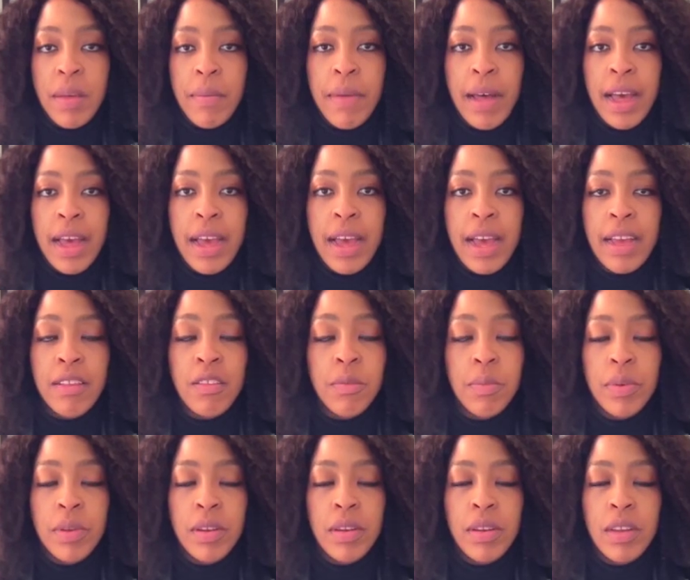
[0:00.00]
my
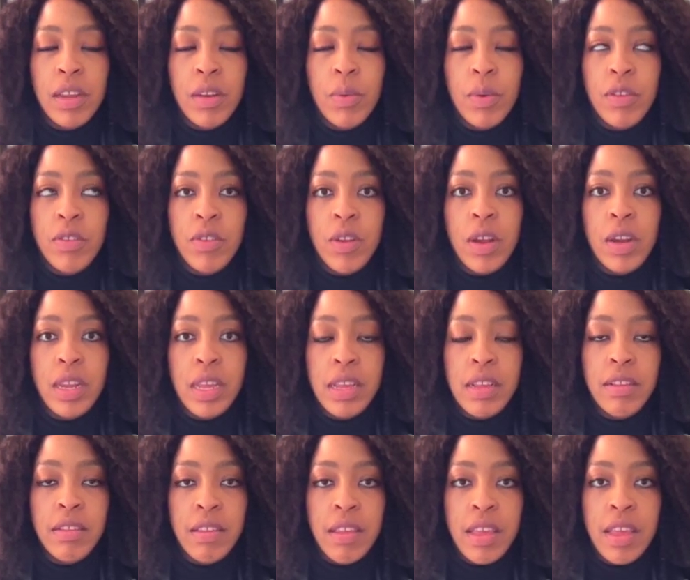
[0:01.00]
husband. It was not
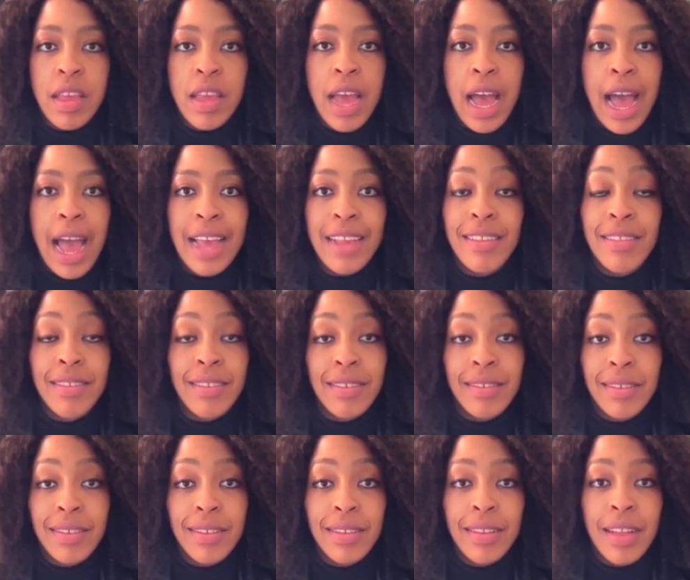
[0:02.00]
easy.
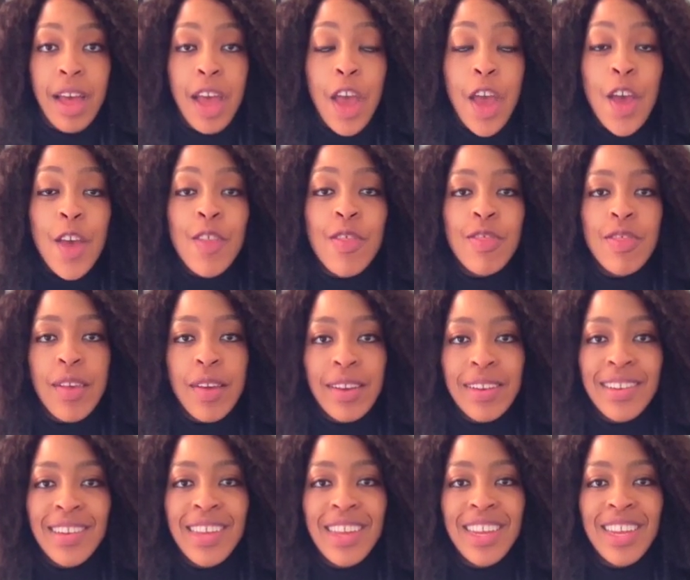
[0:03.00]

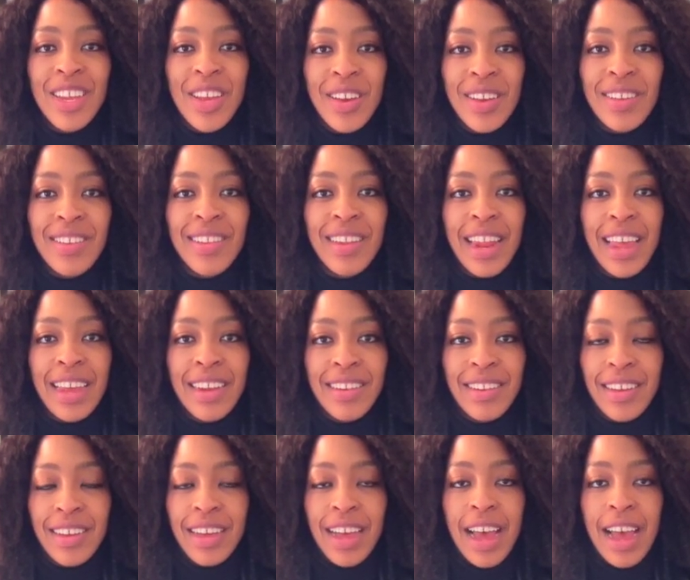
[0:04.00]
13 years
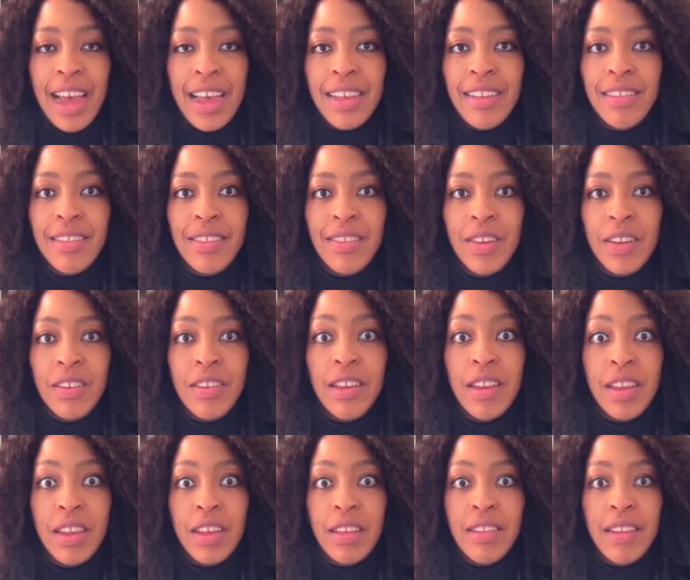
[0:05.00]
later, guys,
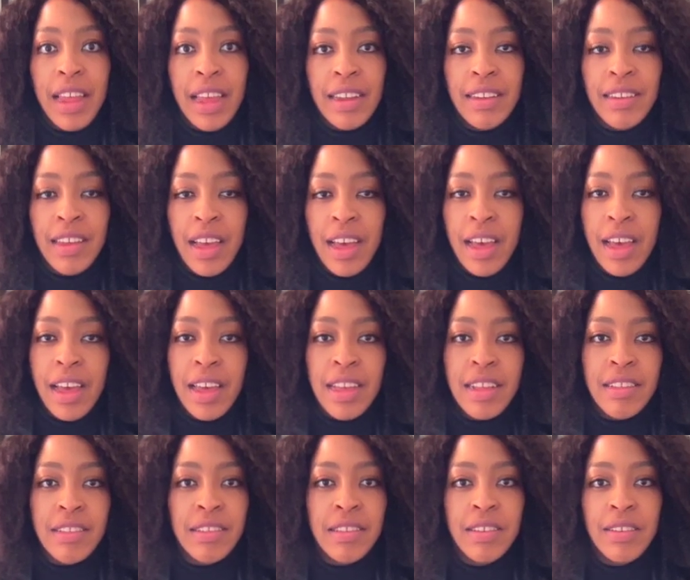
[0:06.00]
13 years later,
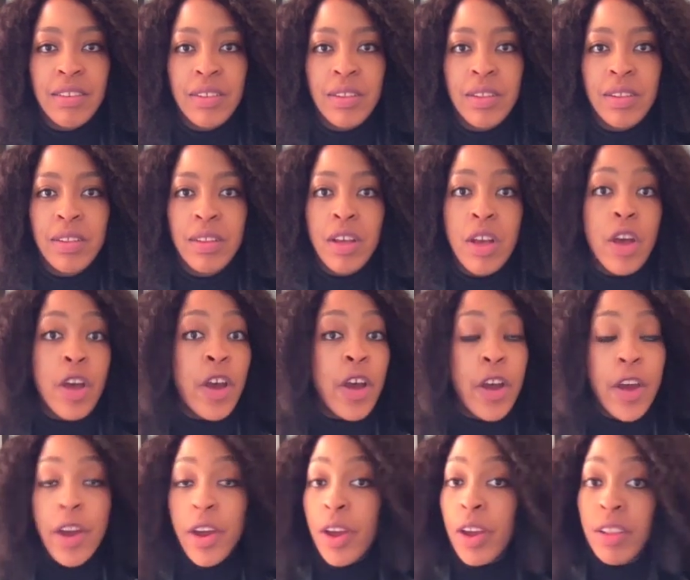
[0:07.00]
it still
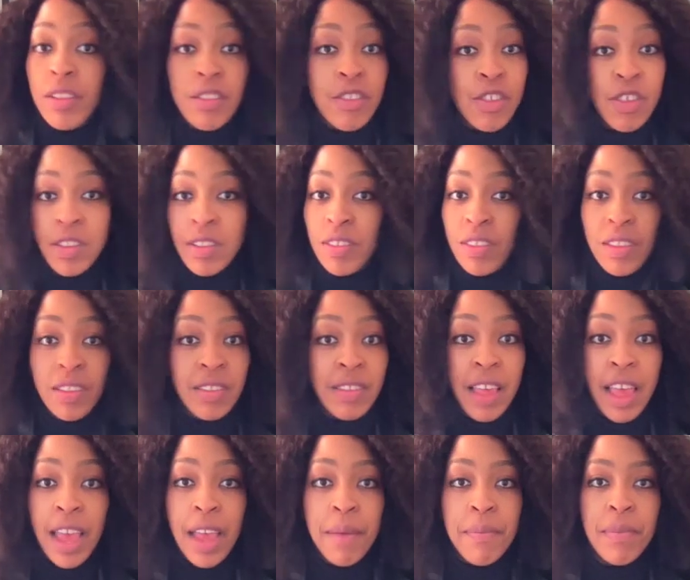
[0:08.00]
hurts just the
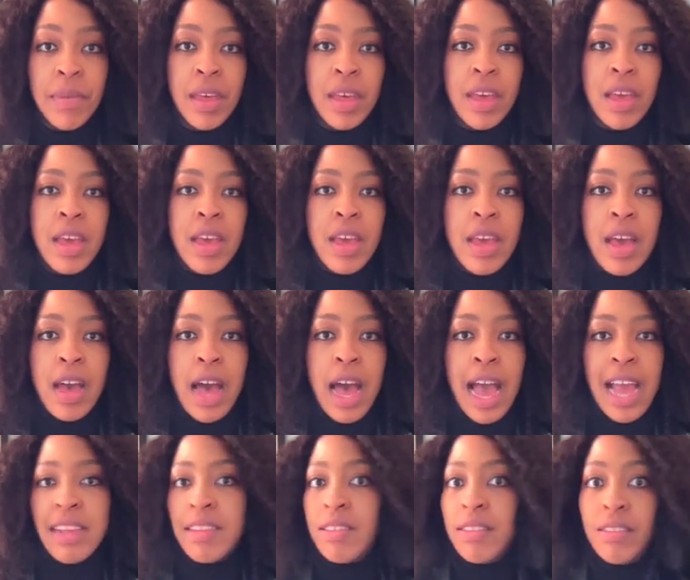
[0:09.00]
same.
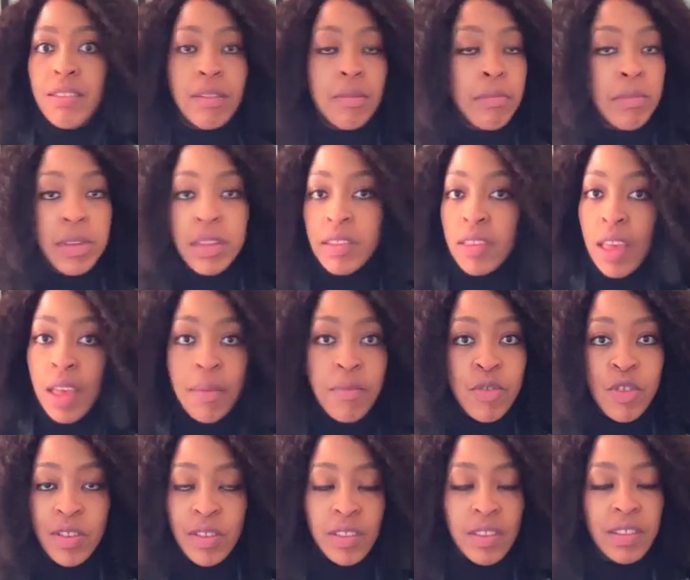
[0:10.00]
I still miss him
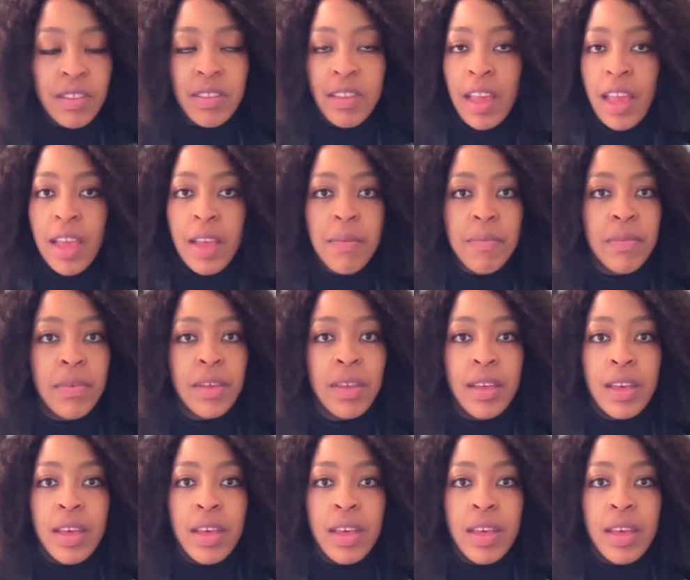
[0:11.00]
just the same.